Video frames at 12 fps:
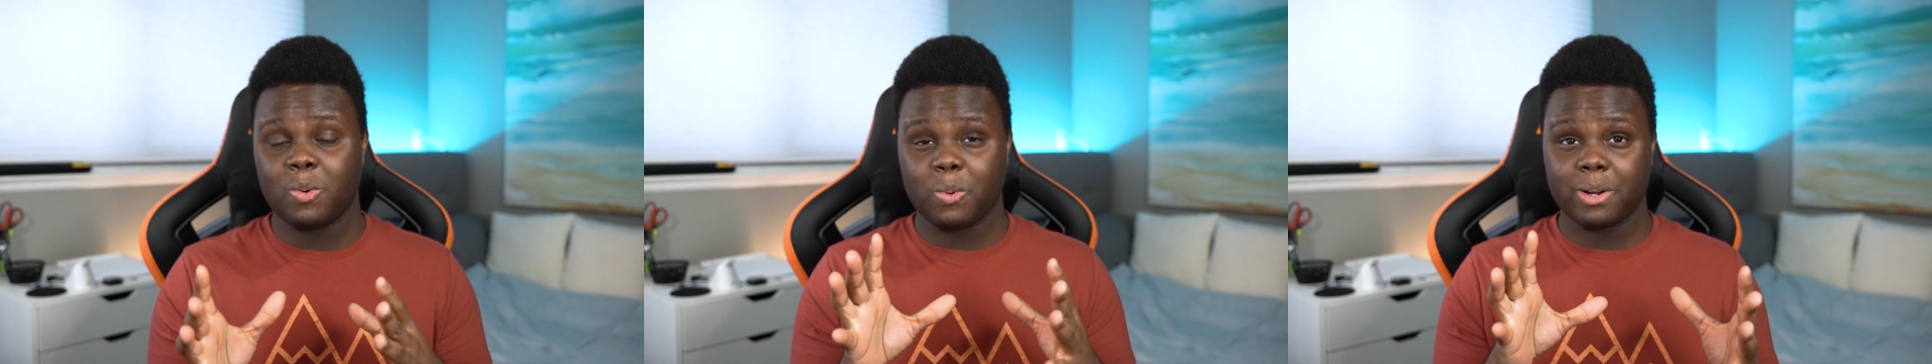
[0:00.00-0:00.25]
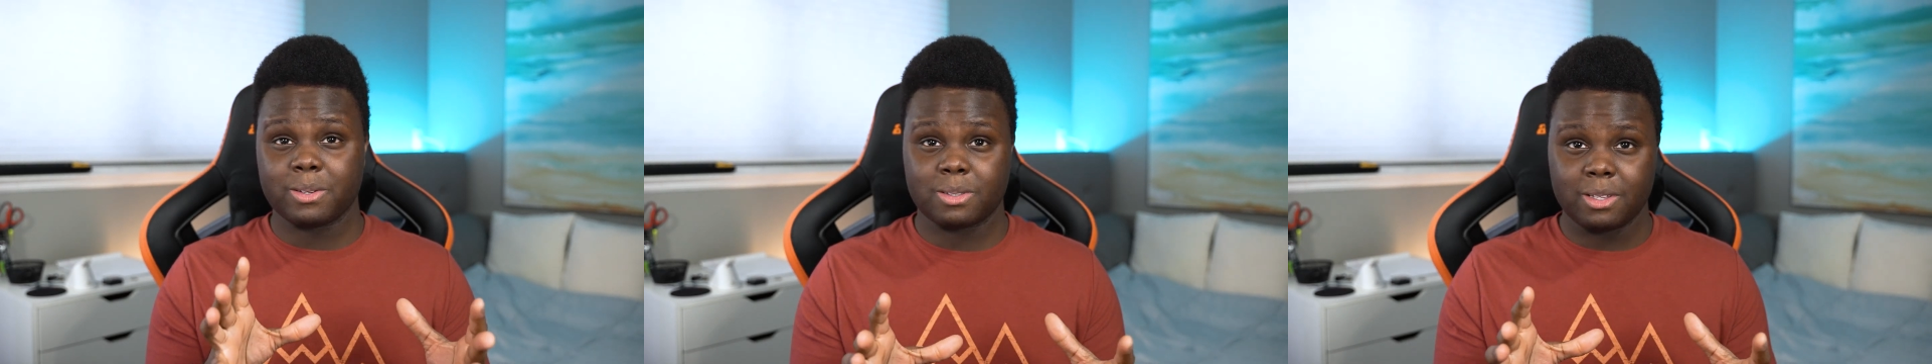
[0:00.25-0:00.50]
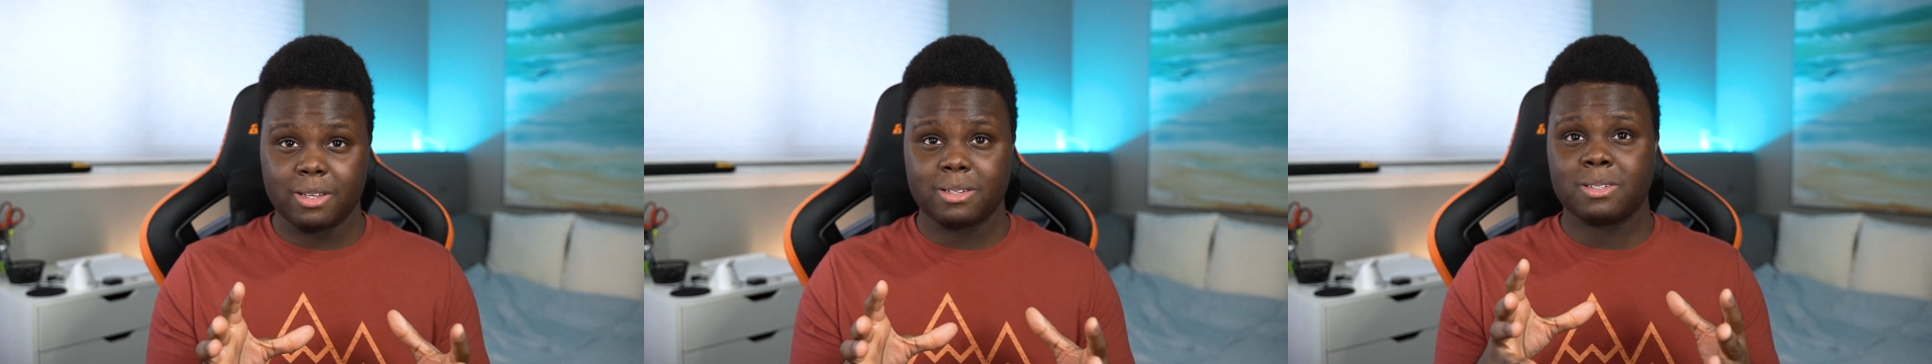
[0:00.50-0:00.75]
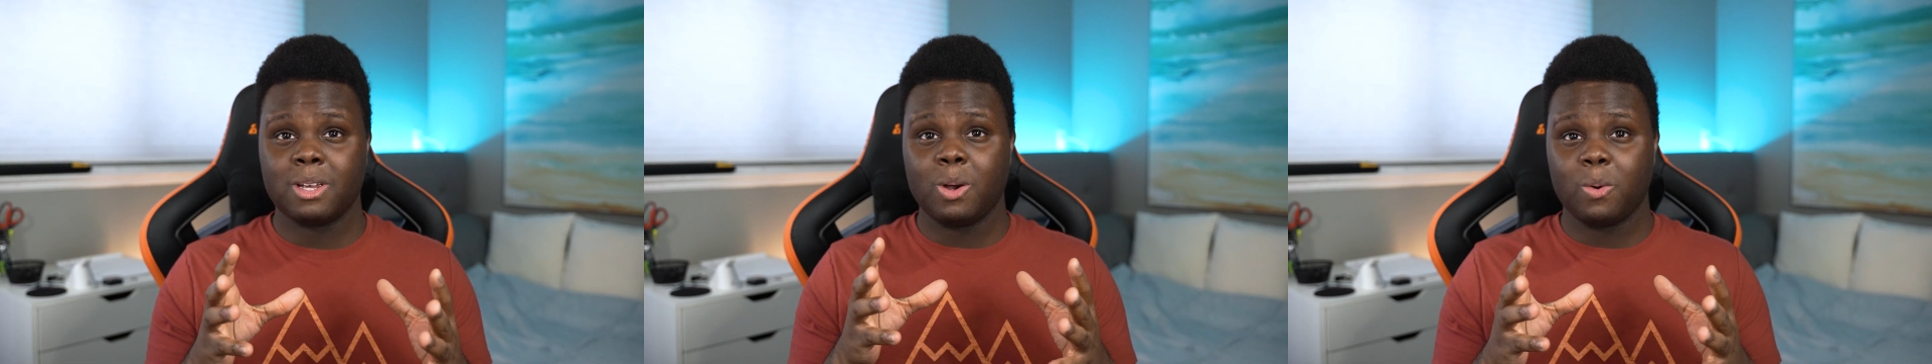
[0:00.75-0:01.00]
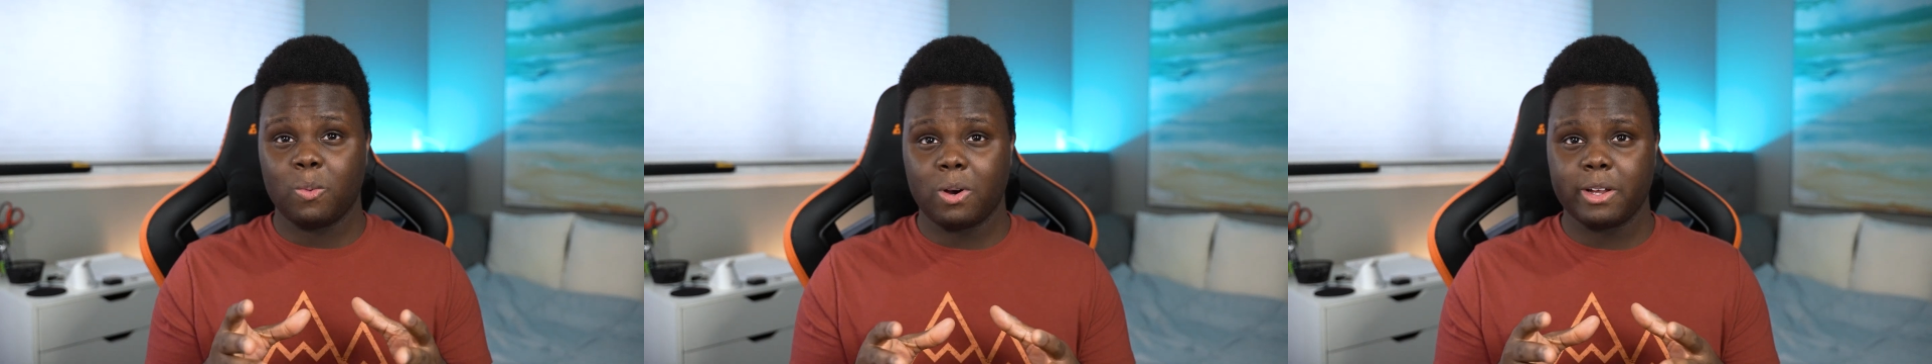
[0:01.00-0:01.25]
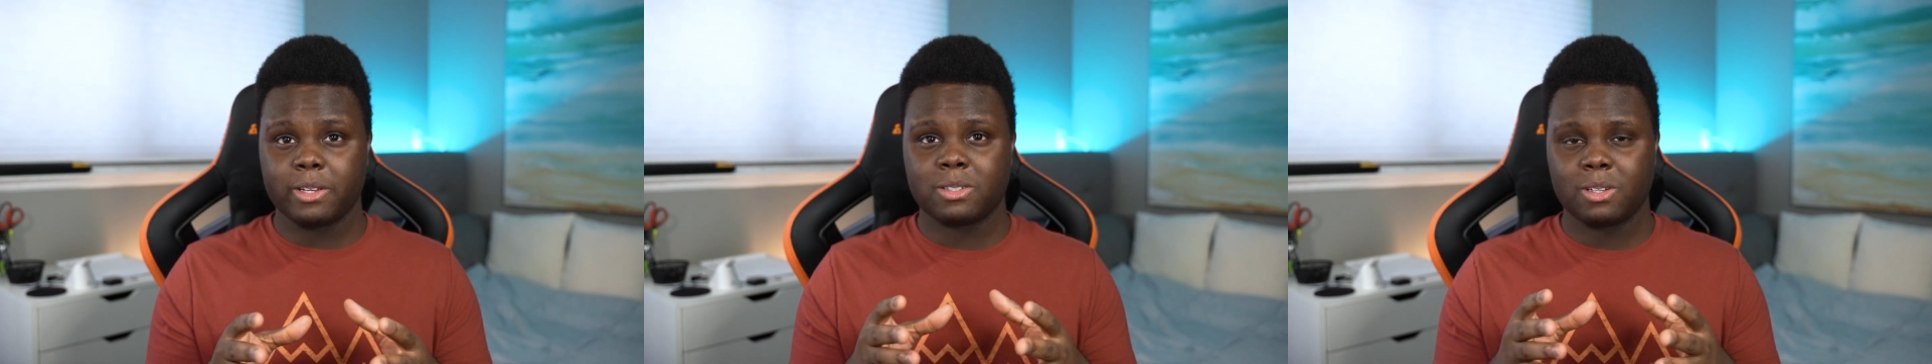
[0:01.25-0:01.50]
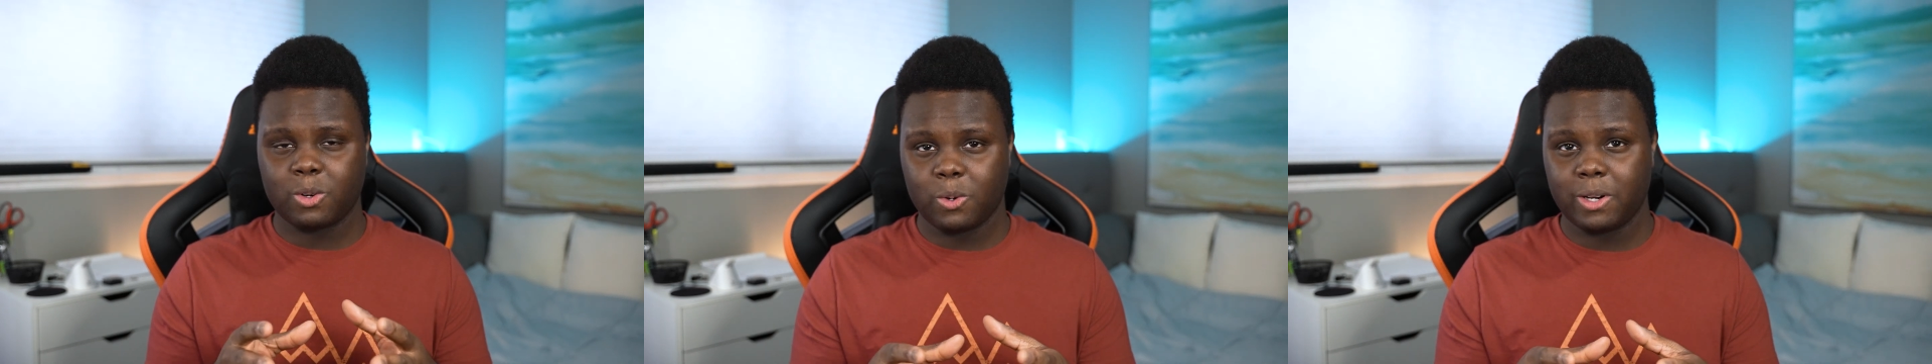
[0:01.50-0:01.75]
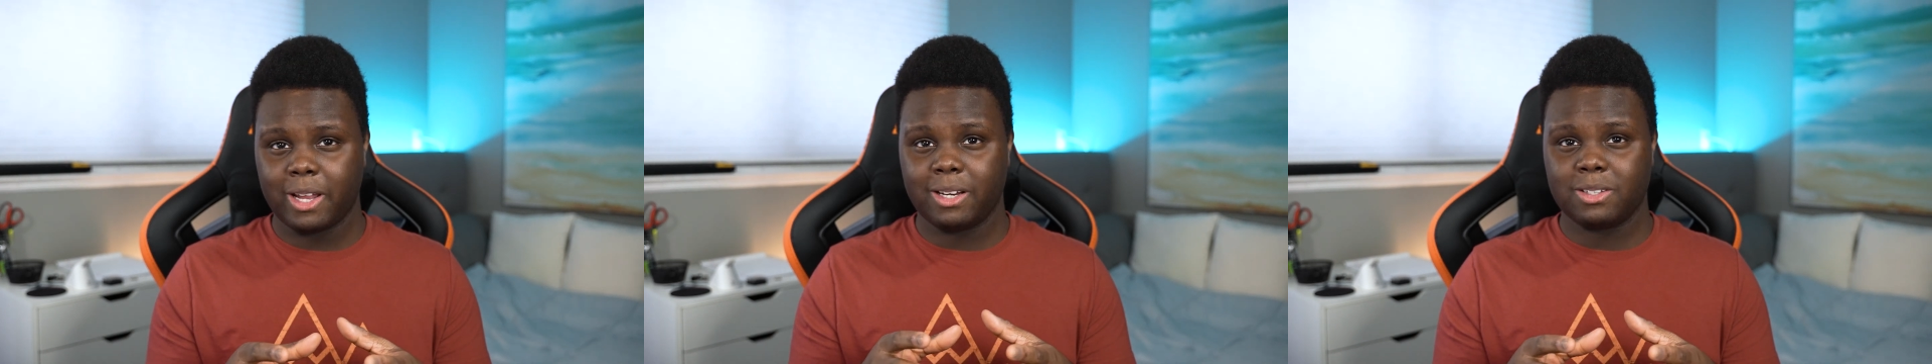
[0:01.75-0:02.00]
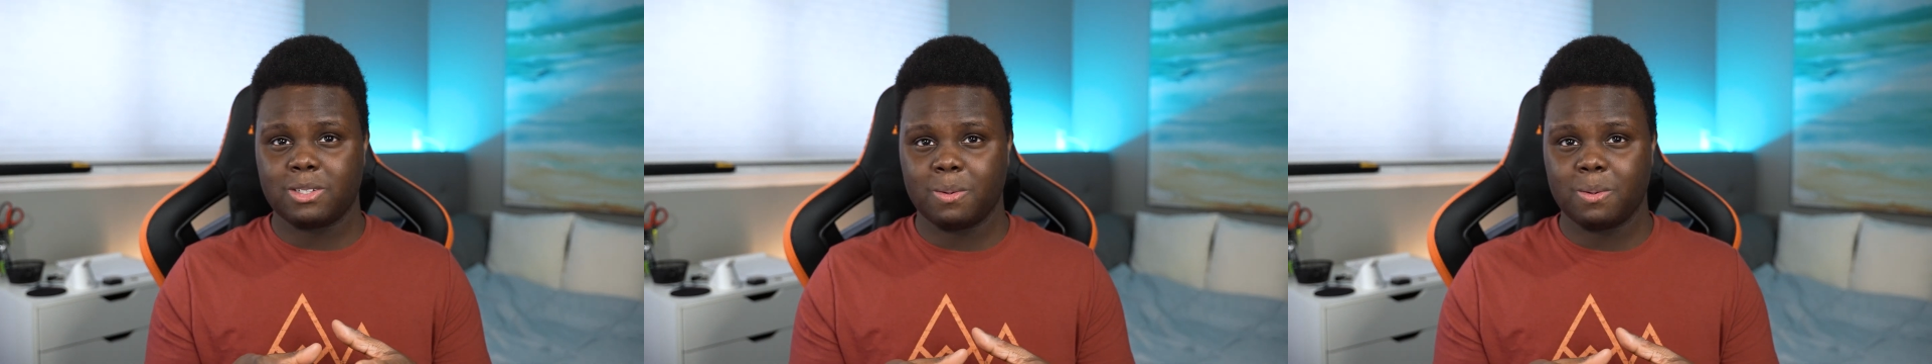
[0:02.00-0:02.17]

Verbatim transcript: Whereas this was created